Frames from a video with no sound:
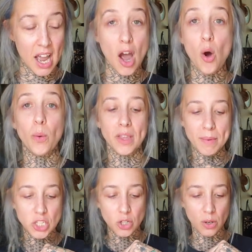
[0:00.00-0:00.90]
Oh, let
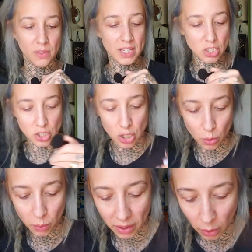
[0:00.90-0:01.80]
me show you this
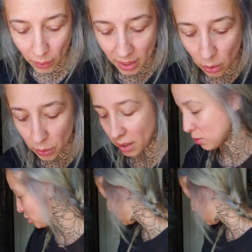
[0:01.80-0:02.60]
too really quick. Hold on, I was